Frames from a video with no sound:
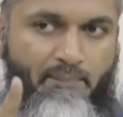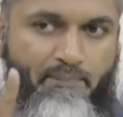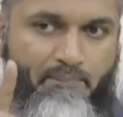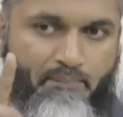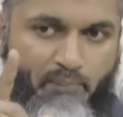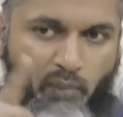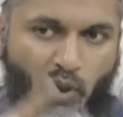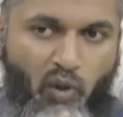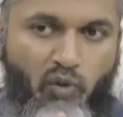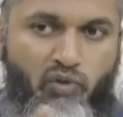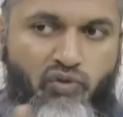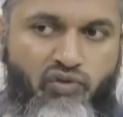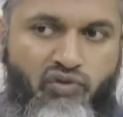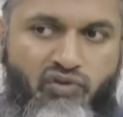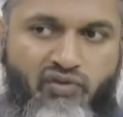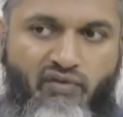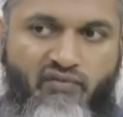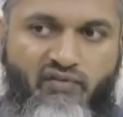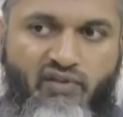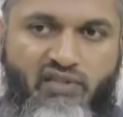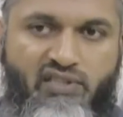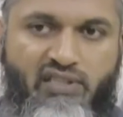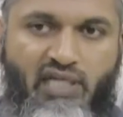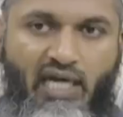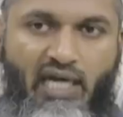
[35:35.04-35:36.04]
Most
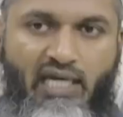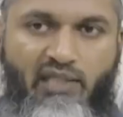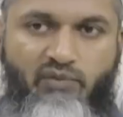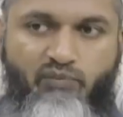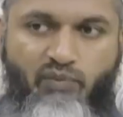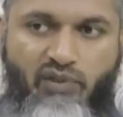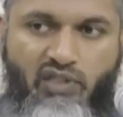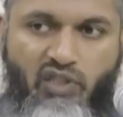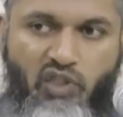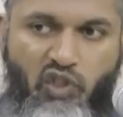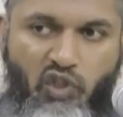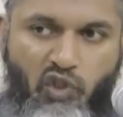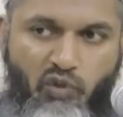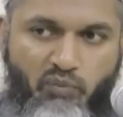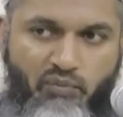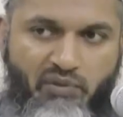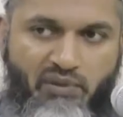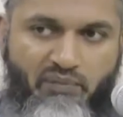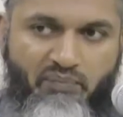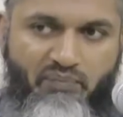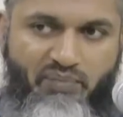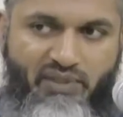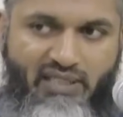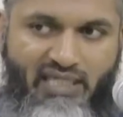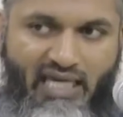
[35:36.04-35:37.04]
of the times when
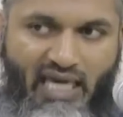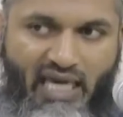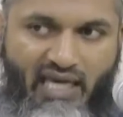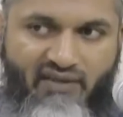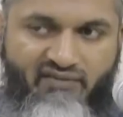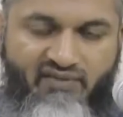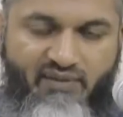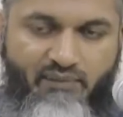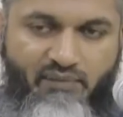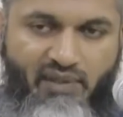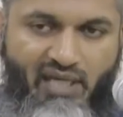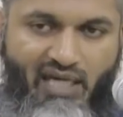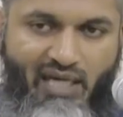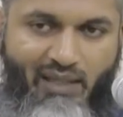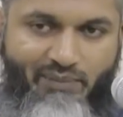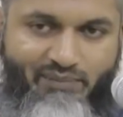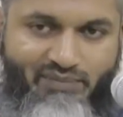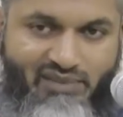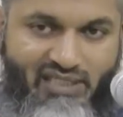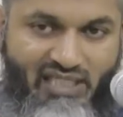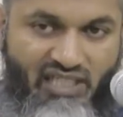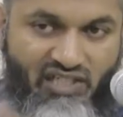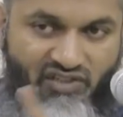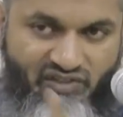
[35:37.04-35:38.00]
human behavior becomes